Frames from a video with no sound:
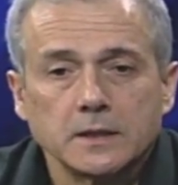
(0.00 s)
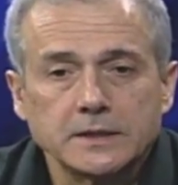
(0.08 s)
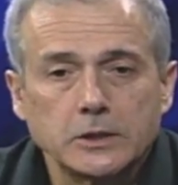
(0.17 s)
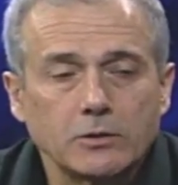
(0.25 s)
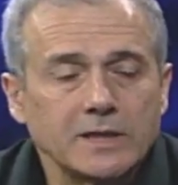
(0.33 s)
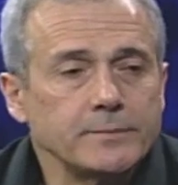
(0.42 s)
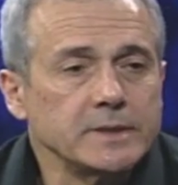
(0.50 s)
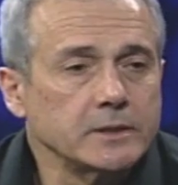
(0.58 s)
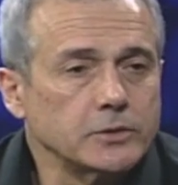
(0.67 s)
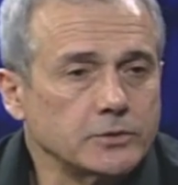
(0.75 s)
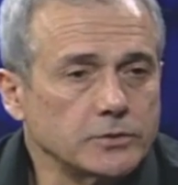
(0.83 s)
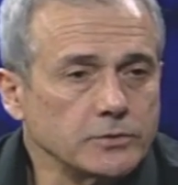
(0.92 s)
no
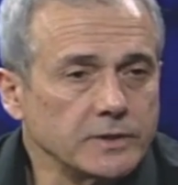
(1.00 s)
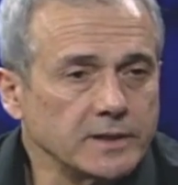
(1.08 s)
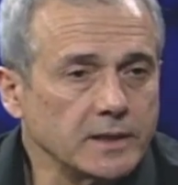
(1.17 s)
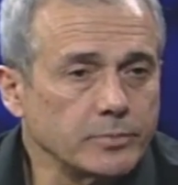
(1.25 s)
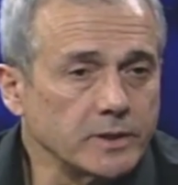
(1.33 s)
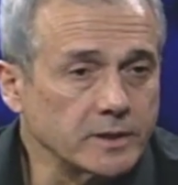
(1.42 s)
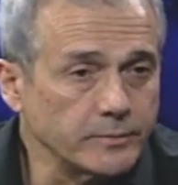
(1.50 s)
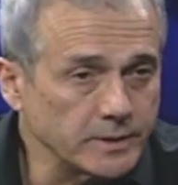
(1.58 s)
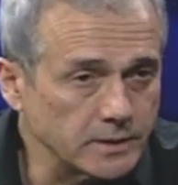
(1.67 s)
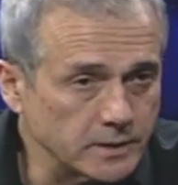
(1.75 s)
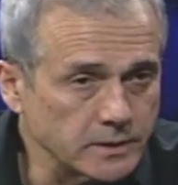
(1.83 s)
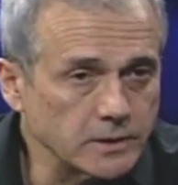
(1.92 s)
limit to the
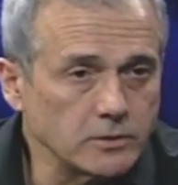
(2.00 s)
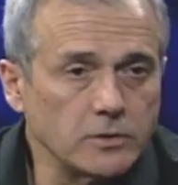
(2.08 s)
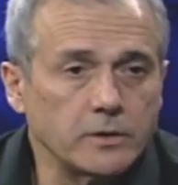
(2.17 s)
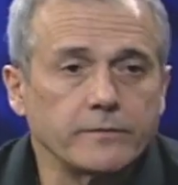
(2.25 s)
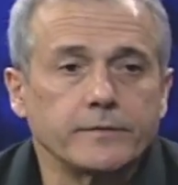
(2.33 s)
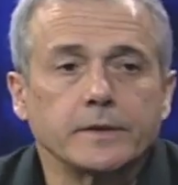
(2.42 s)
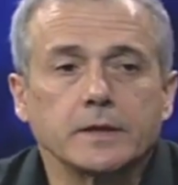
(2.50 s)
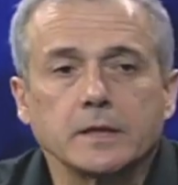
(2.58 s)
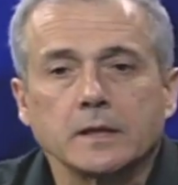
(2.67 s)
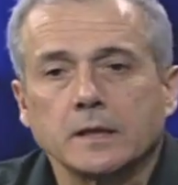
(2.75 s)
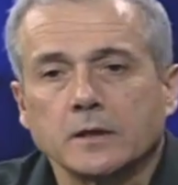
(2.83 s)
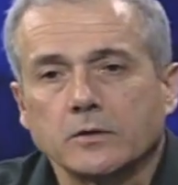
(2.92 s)
applicability of
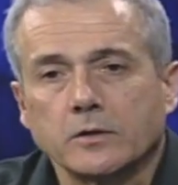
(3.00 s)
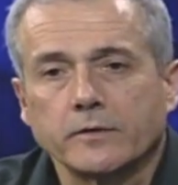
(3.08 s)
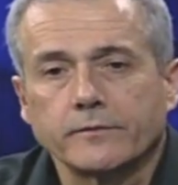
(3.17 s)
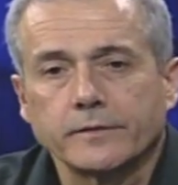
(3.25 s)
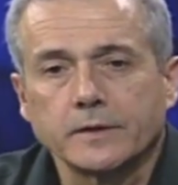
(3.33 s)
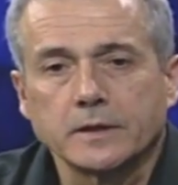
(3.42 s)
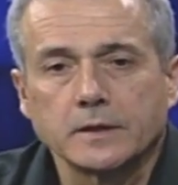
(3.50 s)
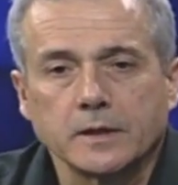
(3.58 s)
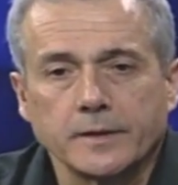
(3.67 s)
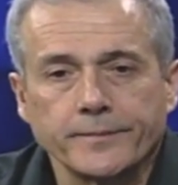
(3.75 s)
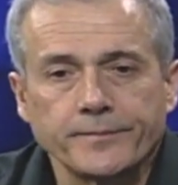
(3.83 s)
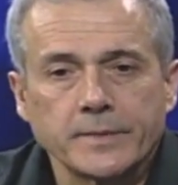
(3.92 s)
the, uh, of the,
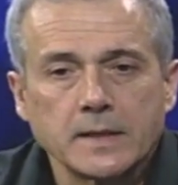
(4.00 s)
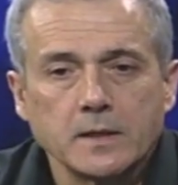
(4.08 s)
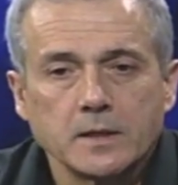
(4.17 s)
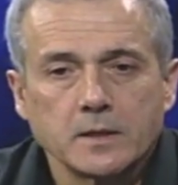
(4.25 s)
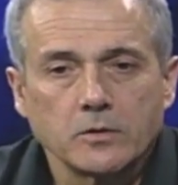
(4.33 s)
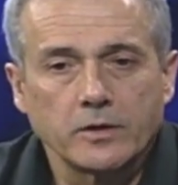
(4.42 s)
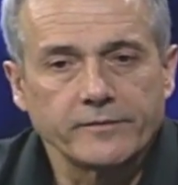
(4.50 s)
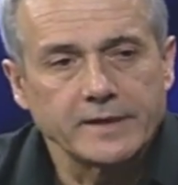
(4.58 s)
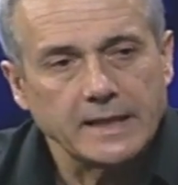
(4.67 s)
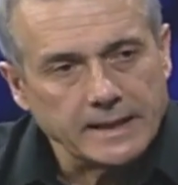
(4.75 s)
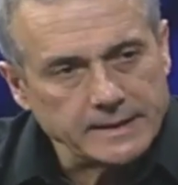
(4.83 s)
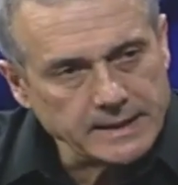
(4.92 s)
um, of
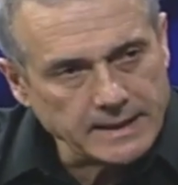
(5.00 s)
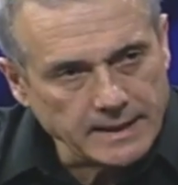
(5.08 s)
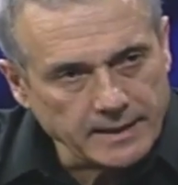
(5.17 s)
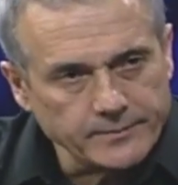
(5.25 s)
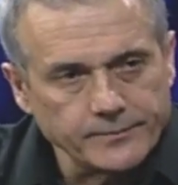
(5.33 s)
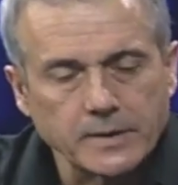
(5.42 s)
the idea.